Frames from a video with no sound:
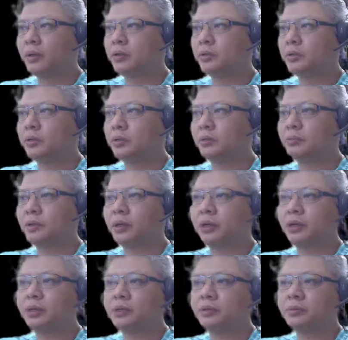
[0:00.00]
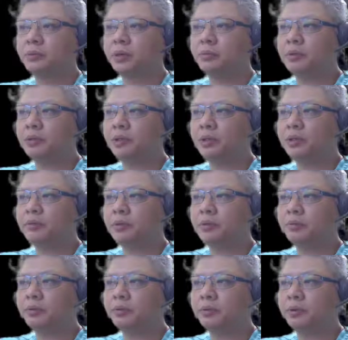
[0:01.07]
So black can be
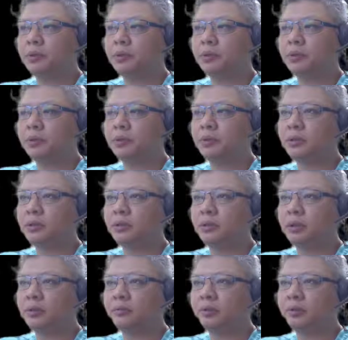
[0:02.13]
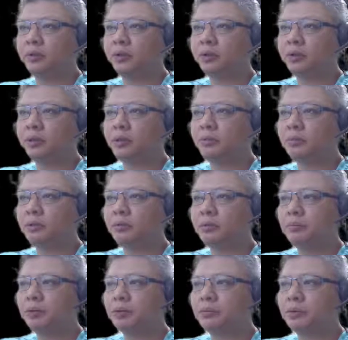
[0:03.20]
satisfied with this variation.
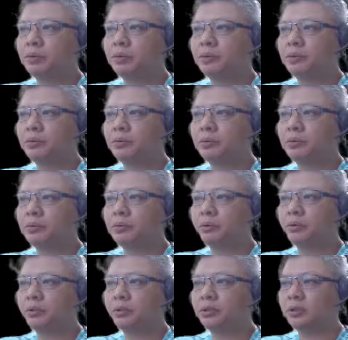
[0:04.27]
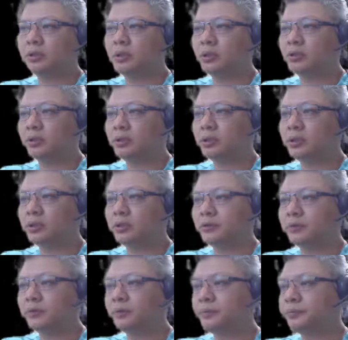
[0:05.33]
P1+1 is also a good
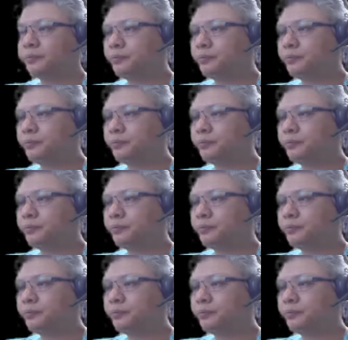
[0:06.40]
alternative.